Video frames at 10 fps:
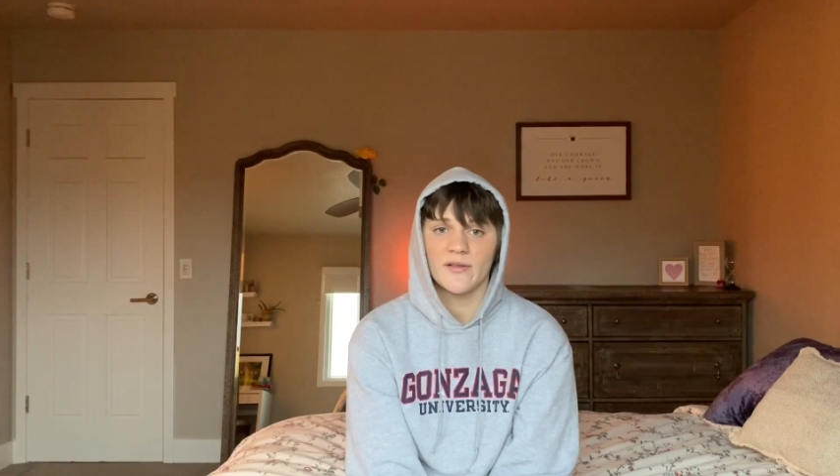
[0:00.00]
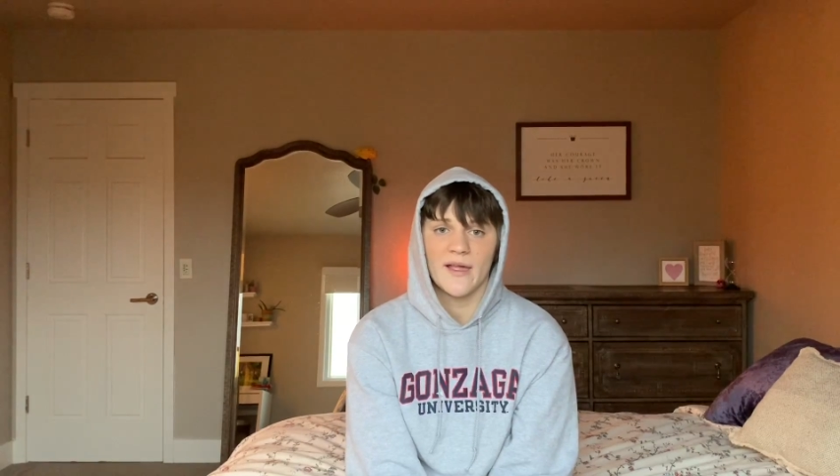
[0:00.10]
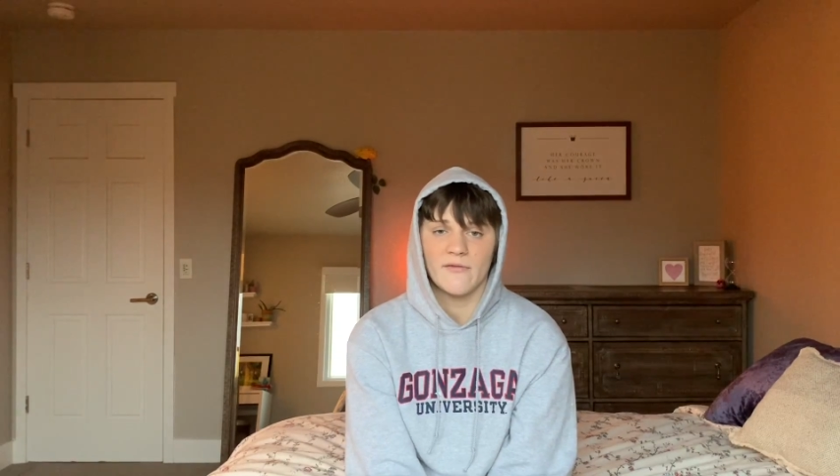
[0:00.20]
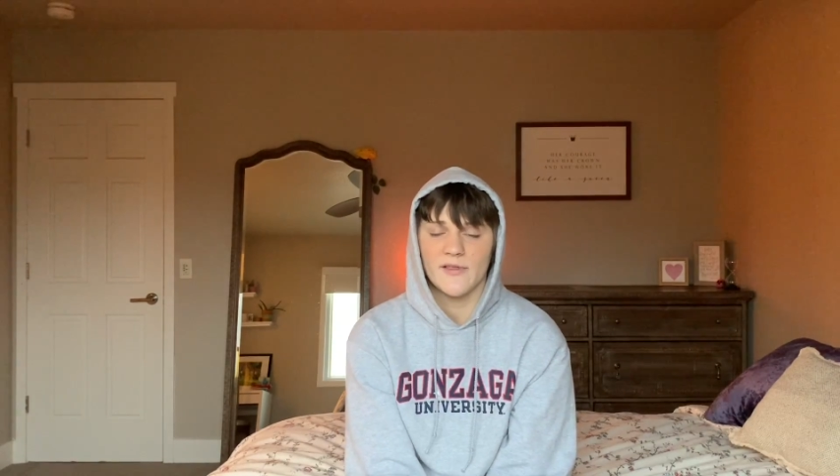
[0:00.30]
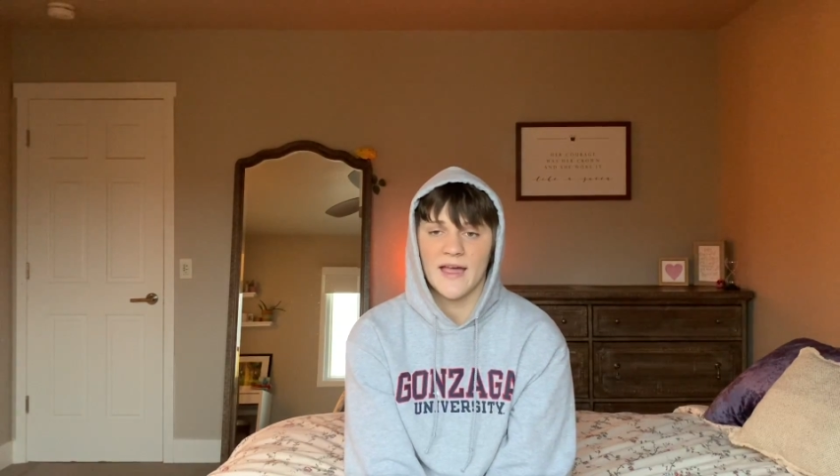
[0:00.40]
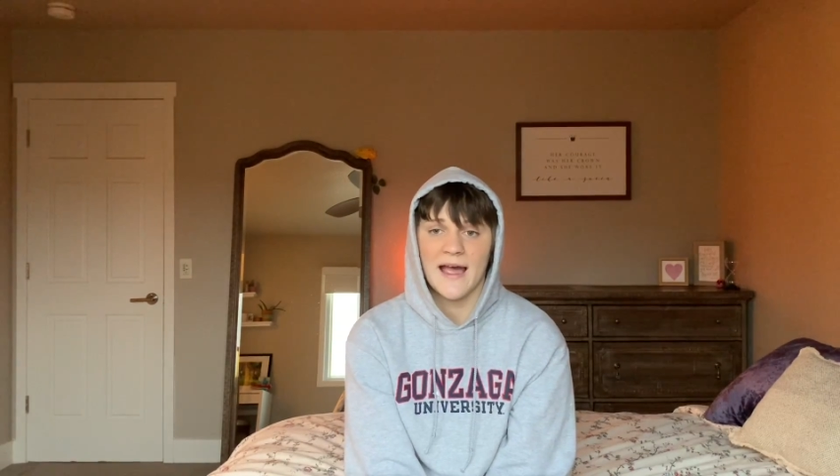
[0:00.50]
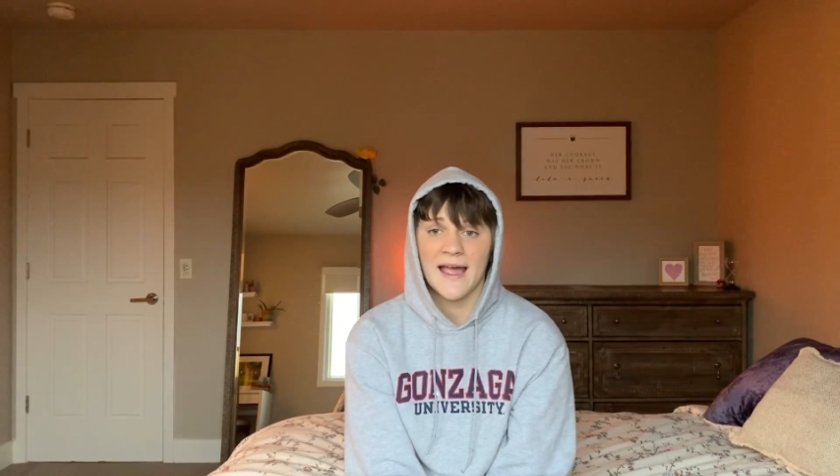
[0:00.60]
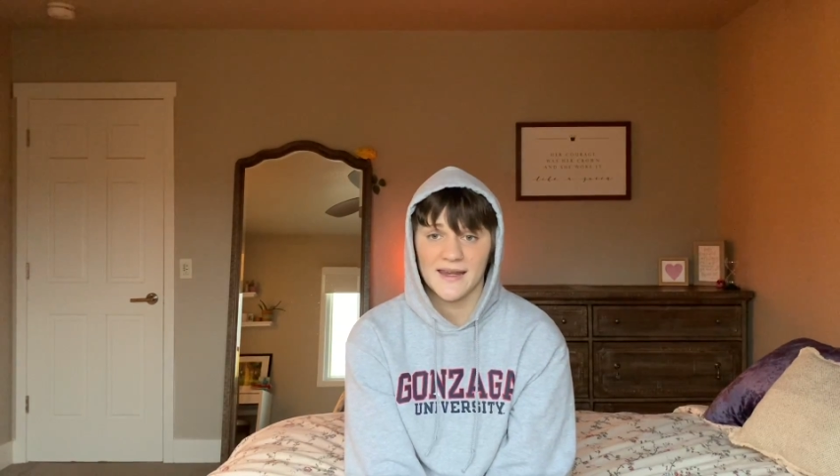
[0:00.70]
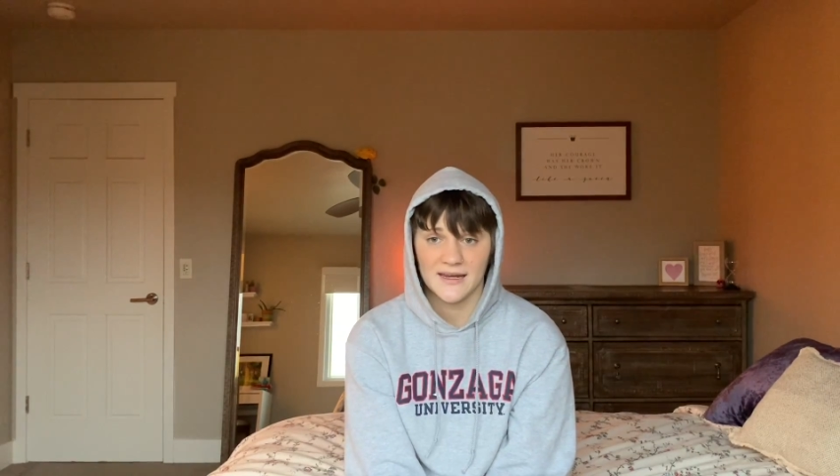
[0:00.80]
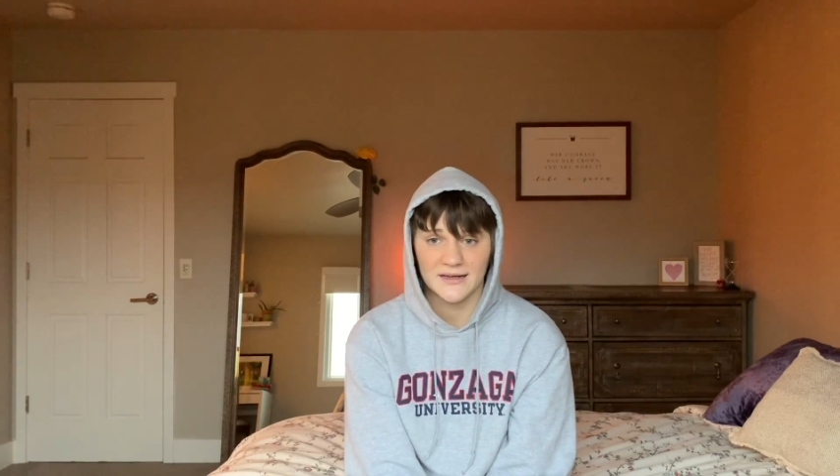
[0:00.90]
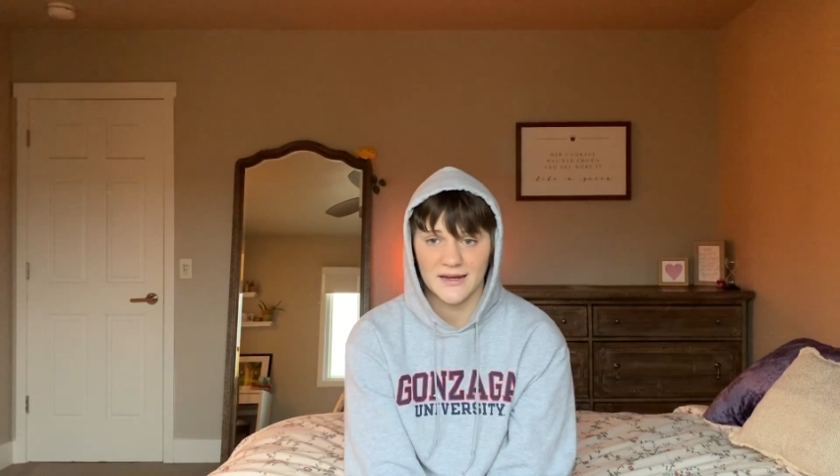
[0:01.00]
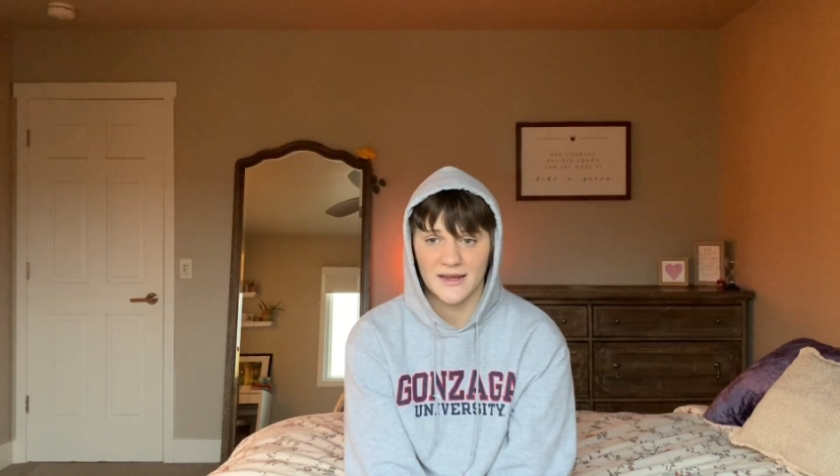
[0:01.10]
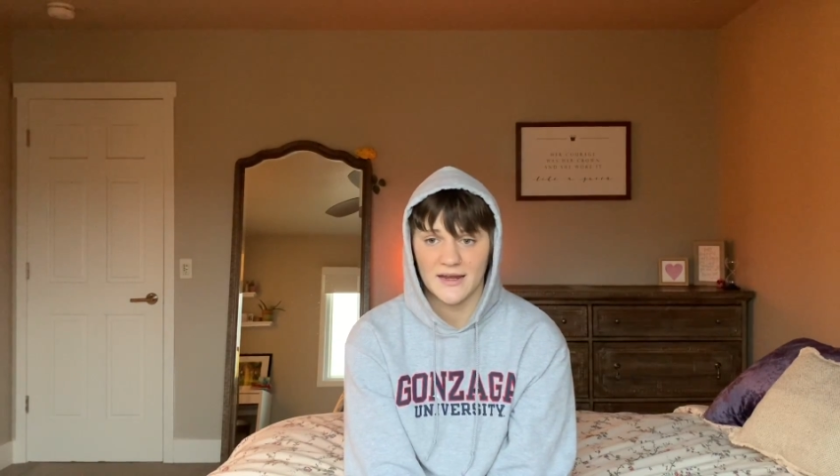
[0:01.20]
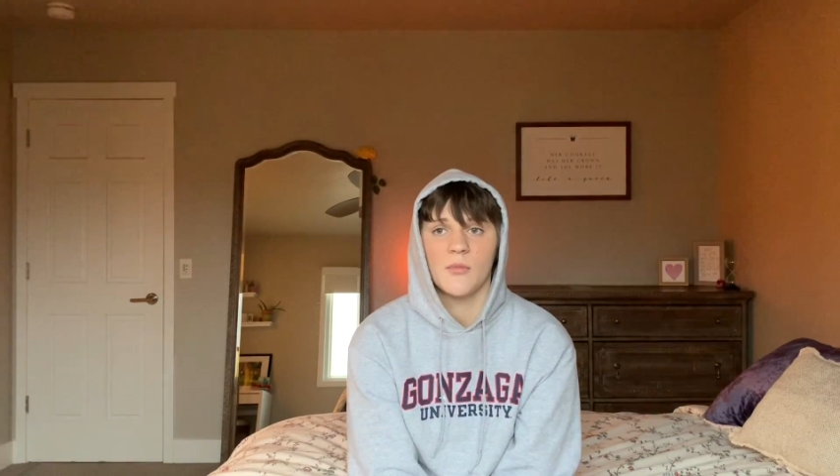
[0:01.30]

level that I needed.